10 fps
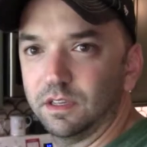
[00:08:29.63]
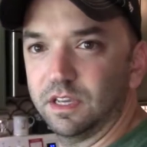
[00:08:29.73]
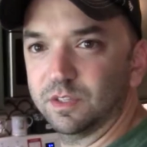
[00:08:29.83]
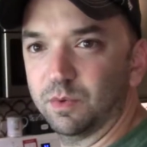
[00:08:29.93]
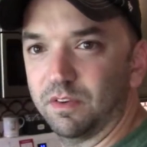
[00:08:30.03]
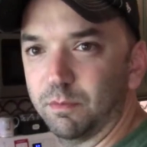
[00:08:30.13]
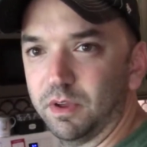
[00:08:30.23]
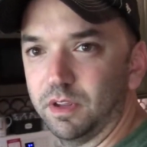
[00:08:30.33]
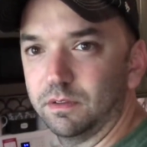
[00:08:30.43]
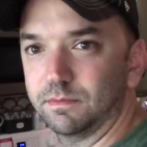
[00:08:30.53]
Guess what,
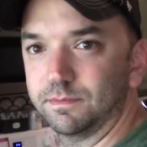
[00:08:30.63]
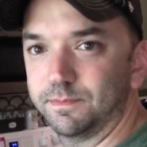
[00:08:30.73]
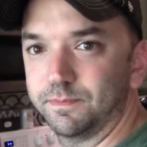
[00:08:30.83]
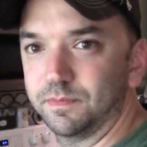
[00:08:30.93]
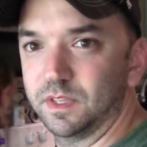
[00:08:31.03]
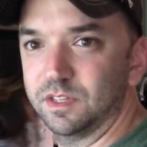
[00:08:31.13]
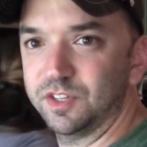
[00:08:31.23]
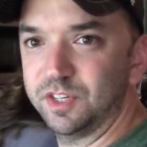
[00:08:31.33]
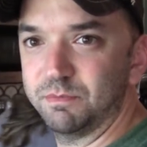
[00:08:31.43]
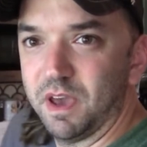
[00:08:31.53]
everybody?
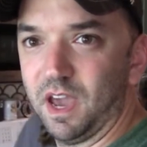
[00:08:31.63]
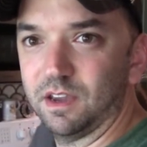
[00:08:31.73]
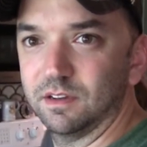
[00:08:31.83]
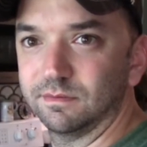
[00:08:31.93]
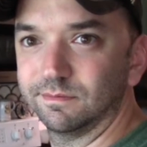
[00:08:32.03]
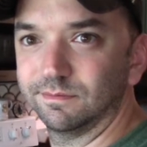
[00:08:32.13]
She's back.